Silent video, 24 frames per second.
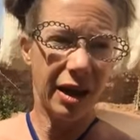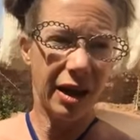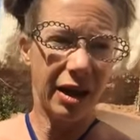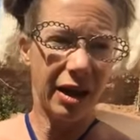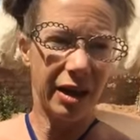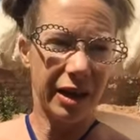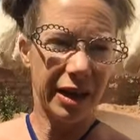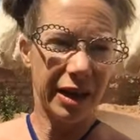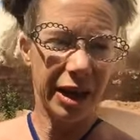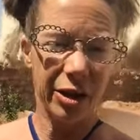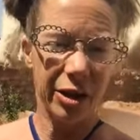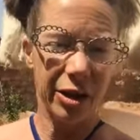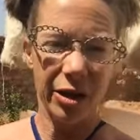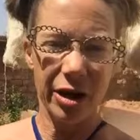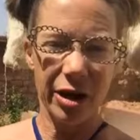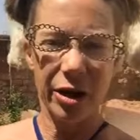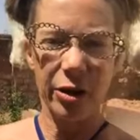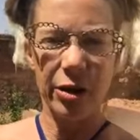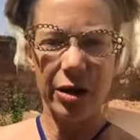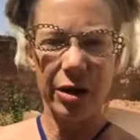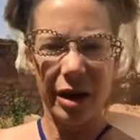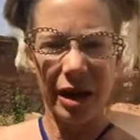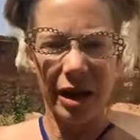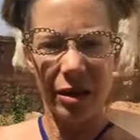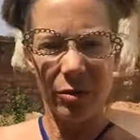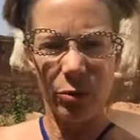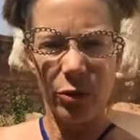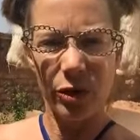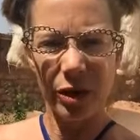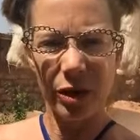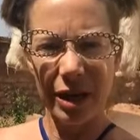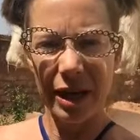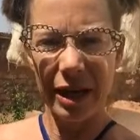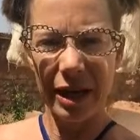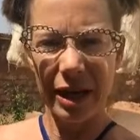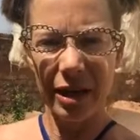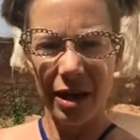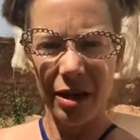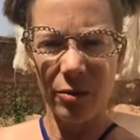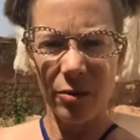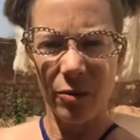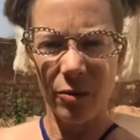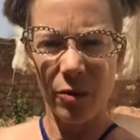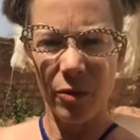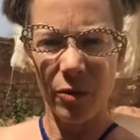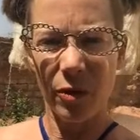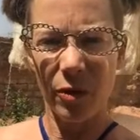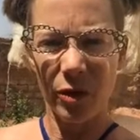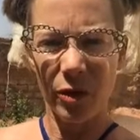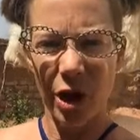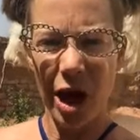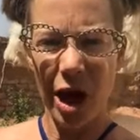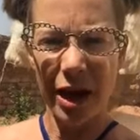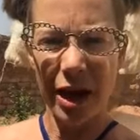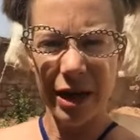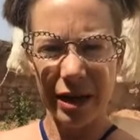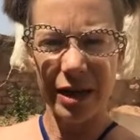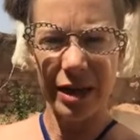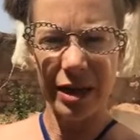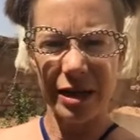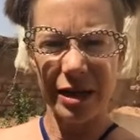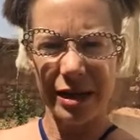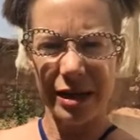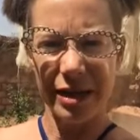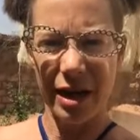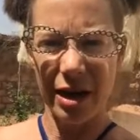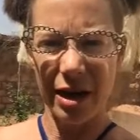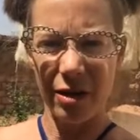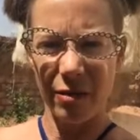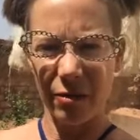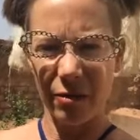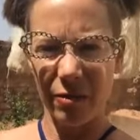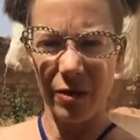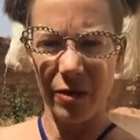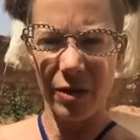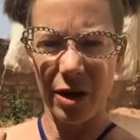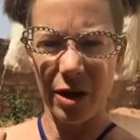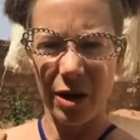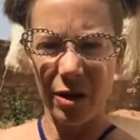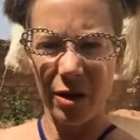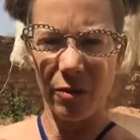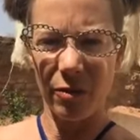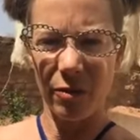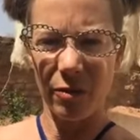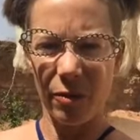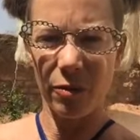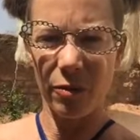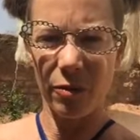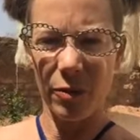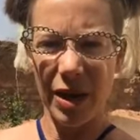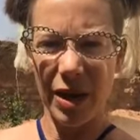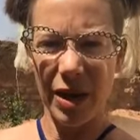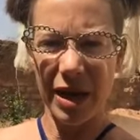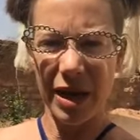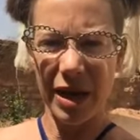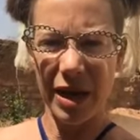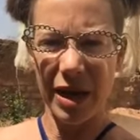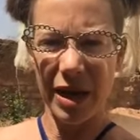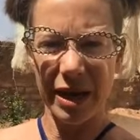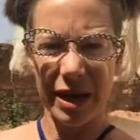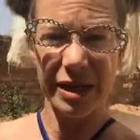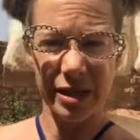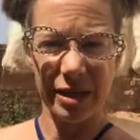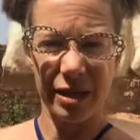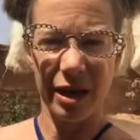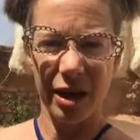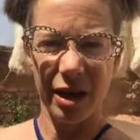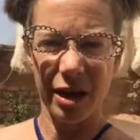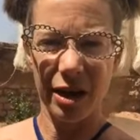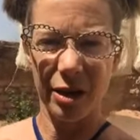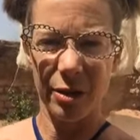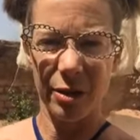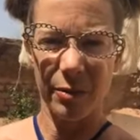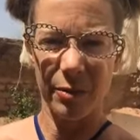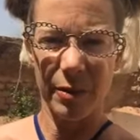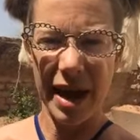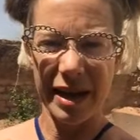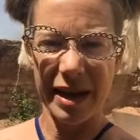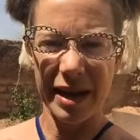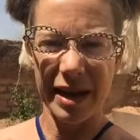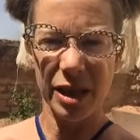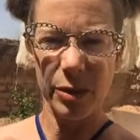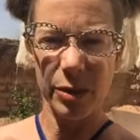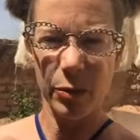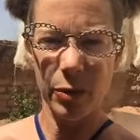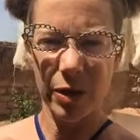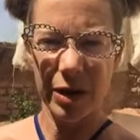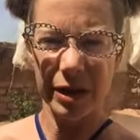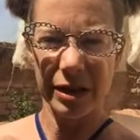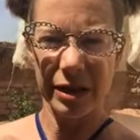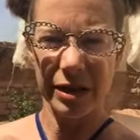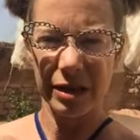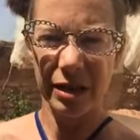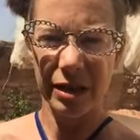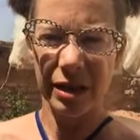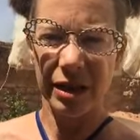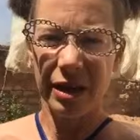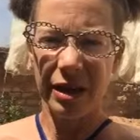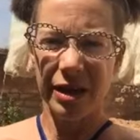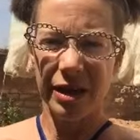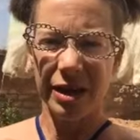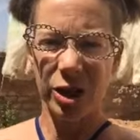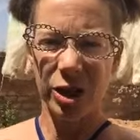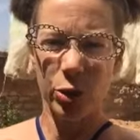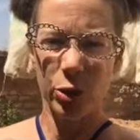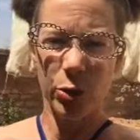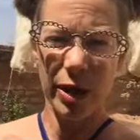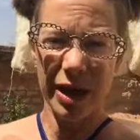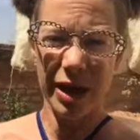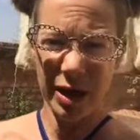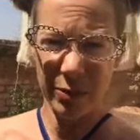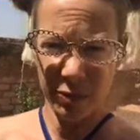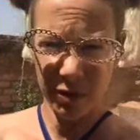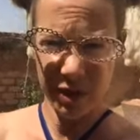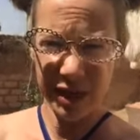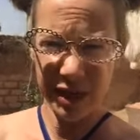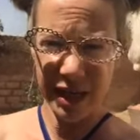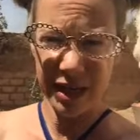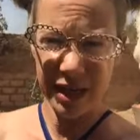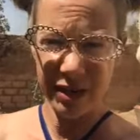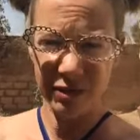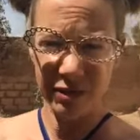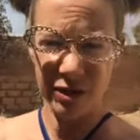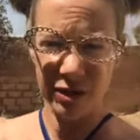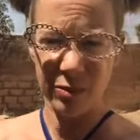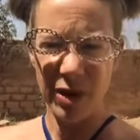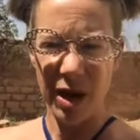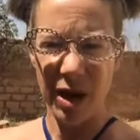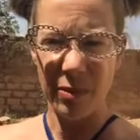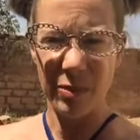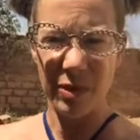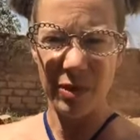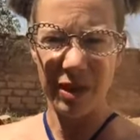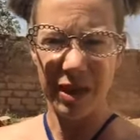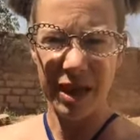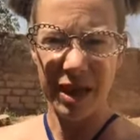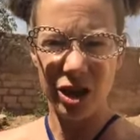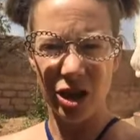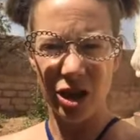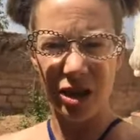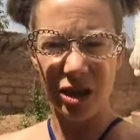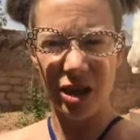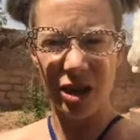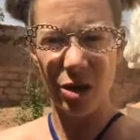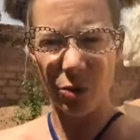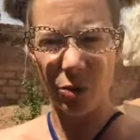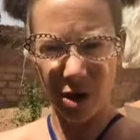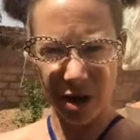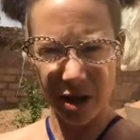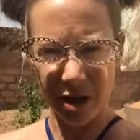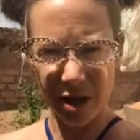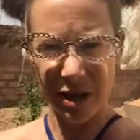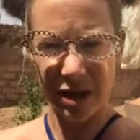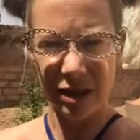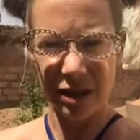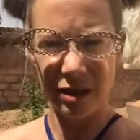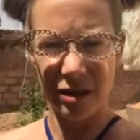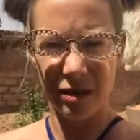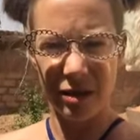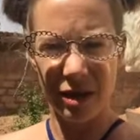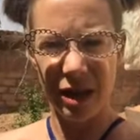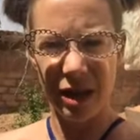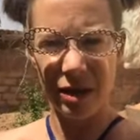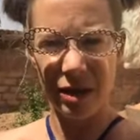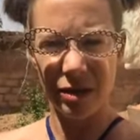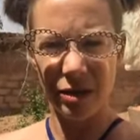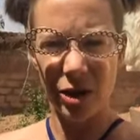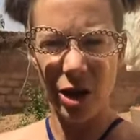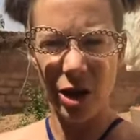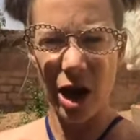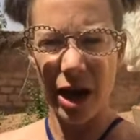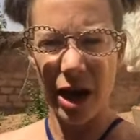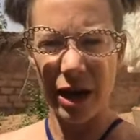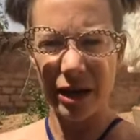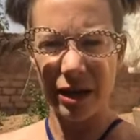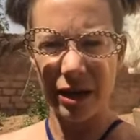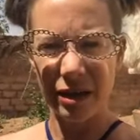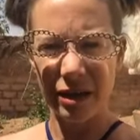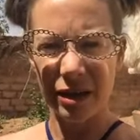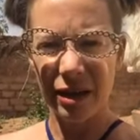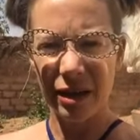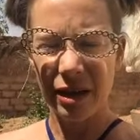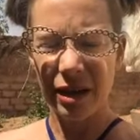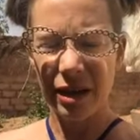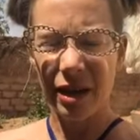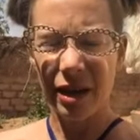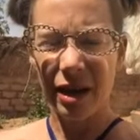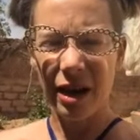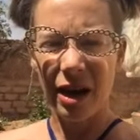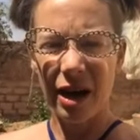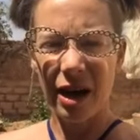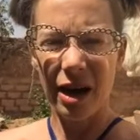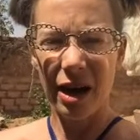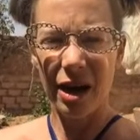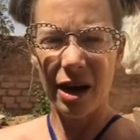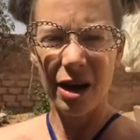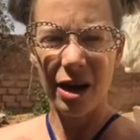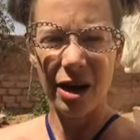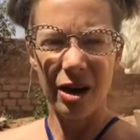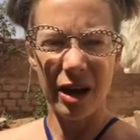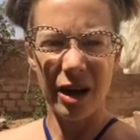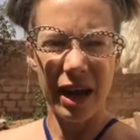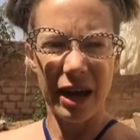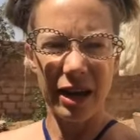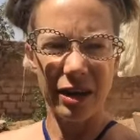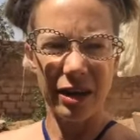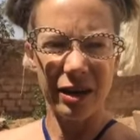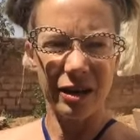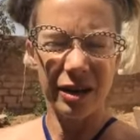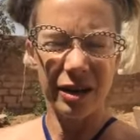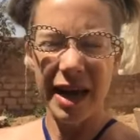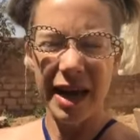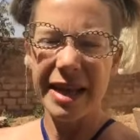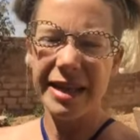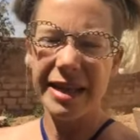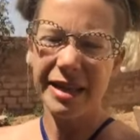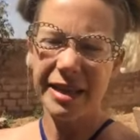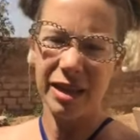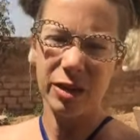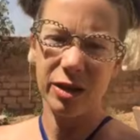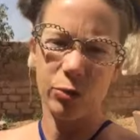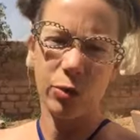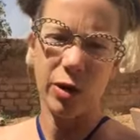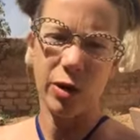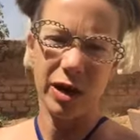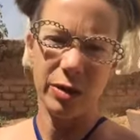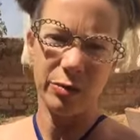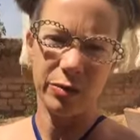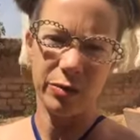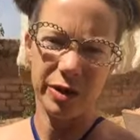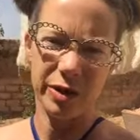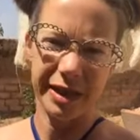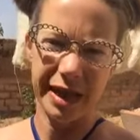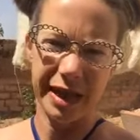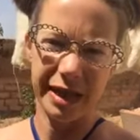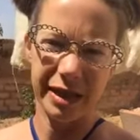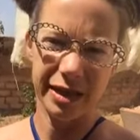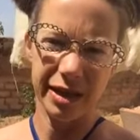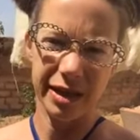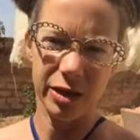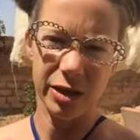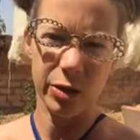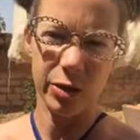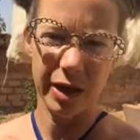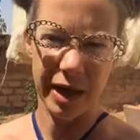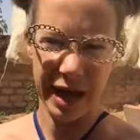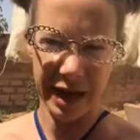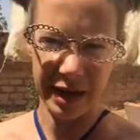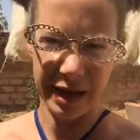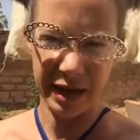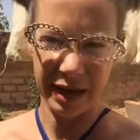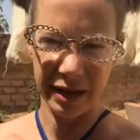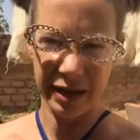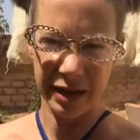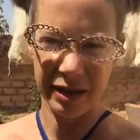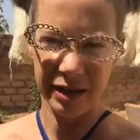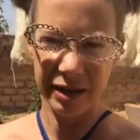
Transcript: here in Burkina, cotton is their biggest export. Is 20% of the population that works in cotton, and less than 1% is organic.